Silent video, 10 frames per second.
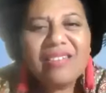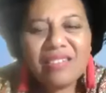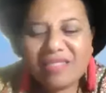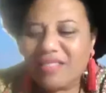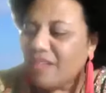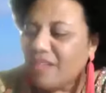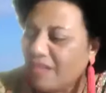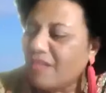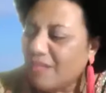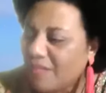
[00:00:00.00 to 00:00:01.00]
most of
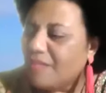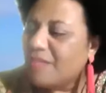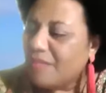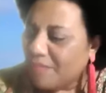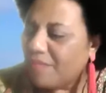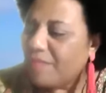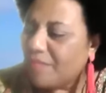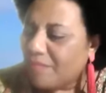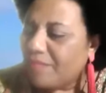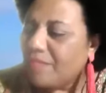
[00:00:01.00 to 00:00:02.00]
the growing up
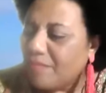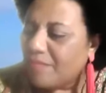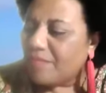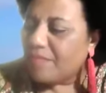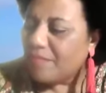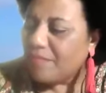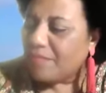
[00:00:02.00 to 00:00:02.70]
there is awesome as